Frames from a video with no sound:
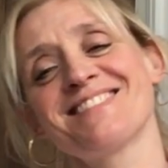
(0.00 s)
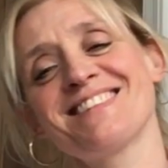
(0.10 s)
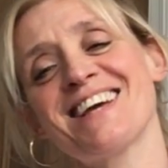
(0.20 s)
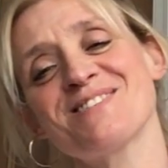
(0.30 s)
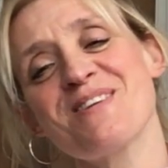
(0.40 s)

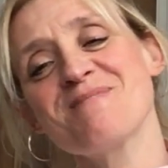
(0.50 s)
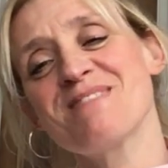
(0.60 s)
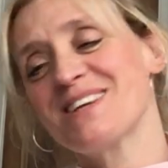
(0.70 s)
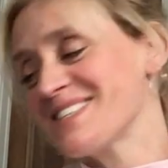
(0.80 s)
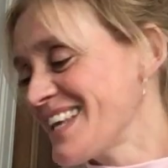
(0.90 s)
Thanks very
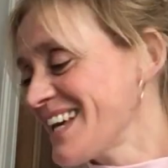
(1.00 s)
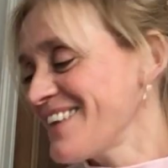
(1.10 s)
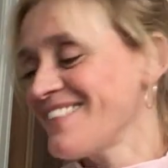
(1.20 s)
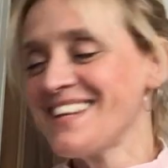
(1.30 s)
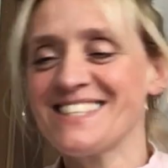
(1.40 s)
much. Thank
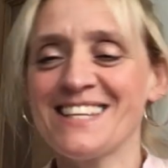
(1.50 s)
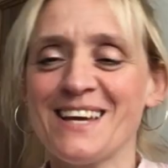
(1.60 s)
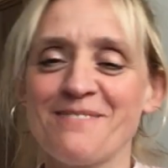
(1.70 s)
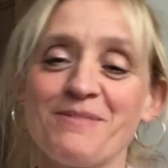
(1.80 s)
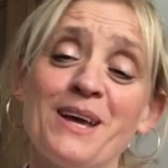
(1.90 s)
you for
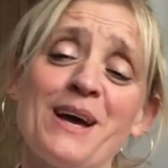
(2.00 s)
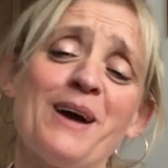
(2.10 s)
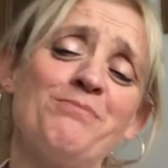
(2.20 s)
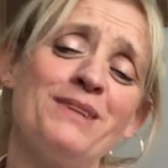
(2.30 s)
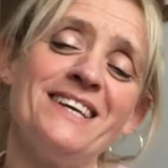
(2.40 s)
listening.
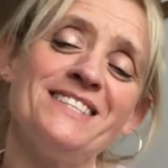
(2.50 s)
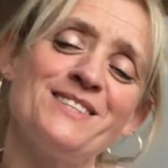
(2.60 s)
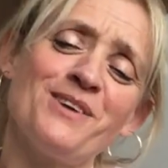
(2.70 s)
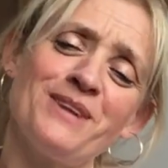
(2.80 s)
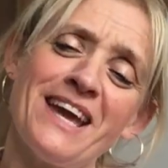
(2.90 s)
And please
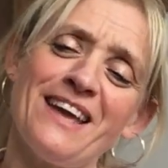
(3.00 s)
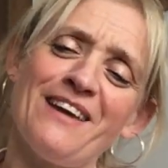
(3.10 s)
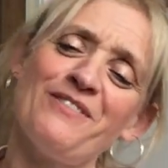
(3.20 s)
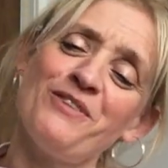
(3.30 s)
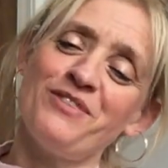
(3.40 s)
donate
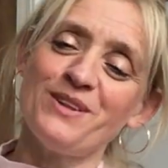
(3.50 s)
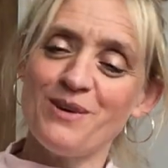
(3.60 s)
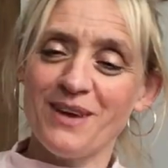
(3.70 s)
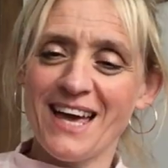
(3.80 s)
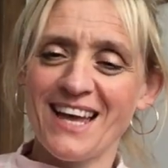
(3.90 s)
if you feel that
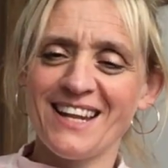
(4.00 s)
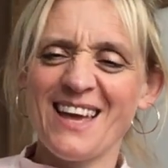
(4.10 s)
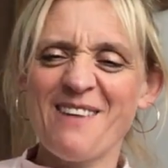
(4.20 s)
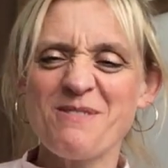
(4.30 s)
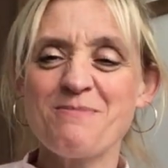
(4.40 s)
you can.
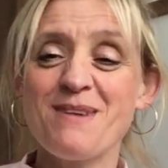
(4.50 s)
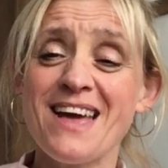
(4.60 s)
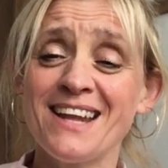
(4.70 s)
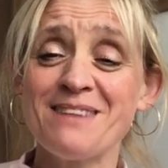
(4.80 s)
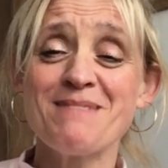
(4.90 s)
Every
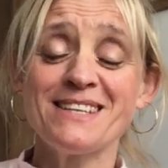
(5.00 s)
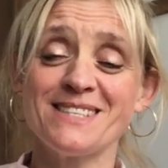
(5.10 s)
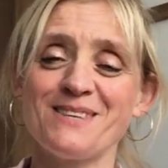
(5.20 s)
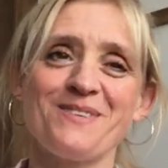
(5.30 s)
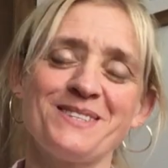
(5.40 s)
penny makes a
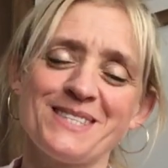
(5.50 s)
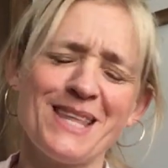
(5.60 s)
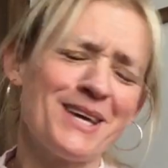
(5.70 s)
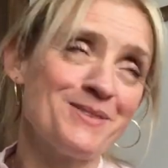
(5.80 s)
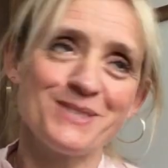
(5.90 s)
difference.
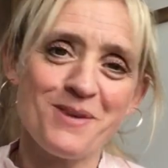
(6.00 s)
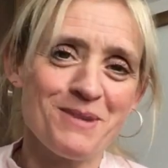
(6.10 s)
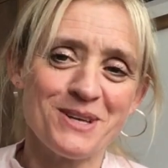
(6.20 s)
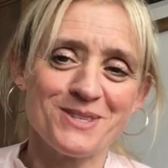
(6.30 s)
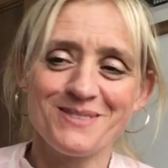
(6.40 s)
Thank you so
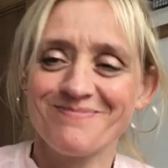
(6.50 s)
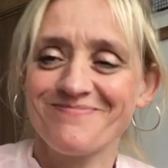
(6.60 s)
much.